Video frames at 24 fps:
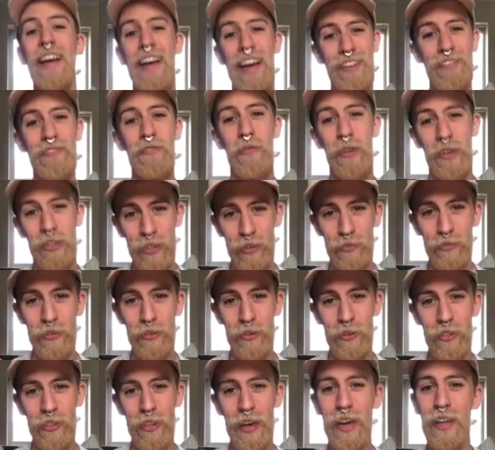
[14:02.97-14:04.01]
wish come true thing,
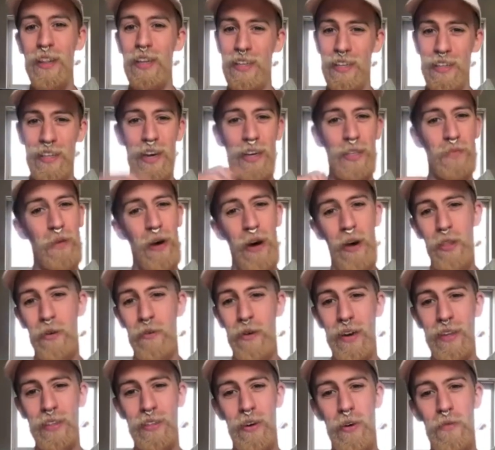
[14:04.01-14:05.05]
and they did that as part of the wedding
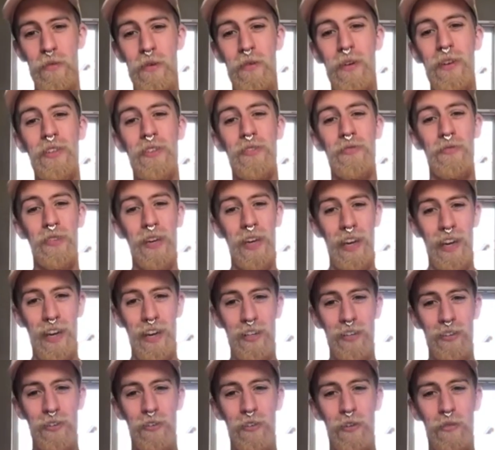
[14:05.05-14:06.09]
ceremony, which is really
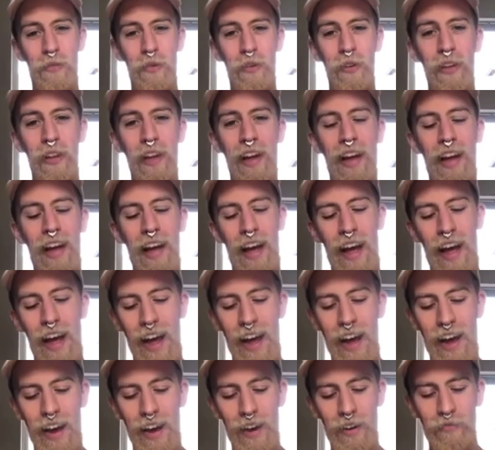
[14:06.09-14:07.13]
adorable.
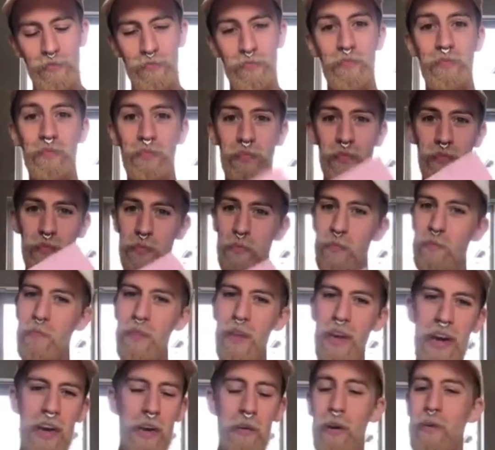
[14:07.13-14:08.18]

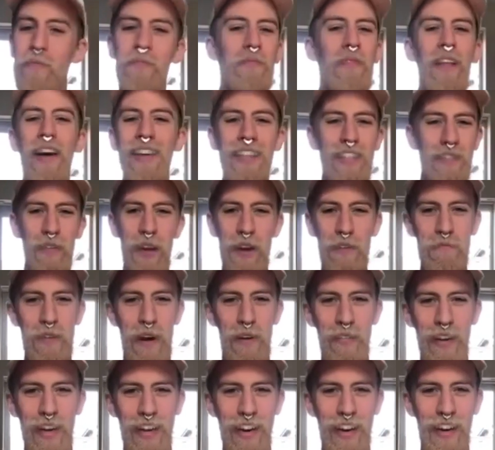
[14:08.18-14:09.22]
Anyway, that's me babbling a
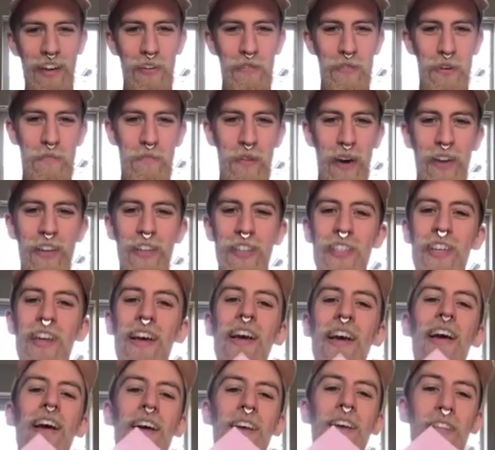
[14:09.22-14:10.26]
little bit much.
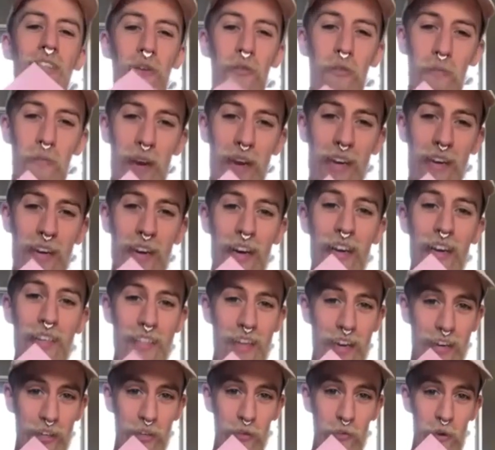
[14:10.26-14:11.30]
So we'll make a second
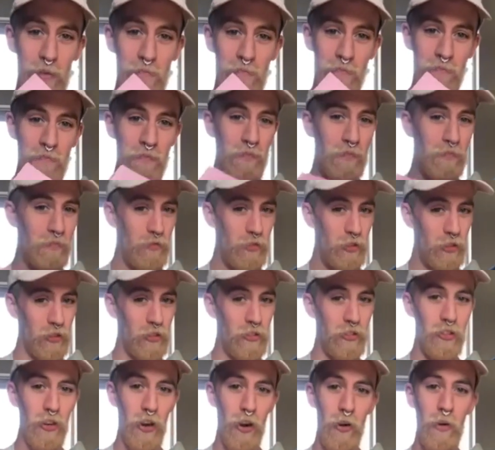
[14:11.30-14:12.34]
one, just
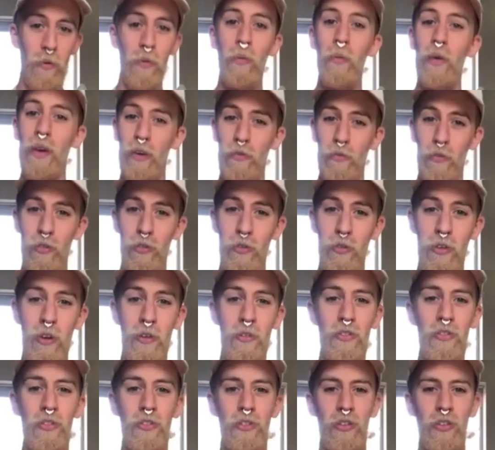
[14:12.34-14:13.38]
so we can run through those
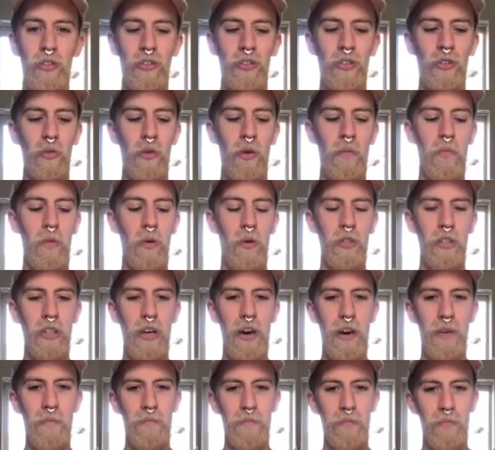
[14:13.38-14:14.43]
instructions one more time.
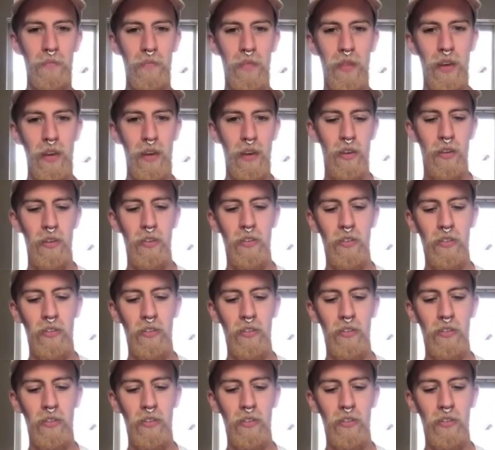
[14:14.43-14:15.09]
So,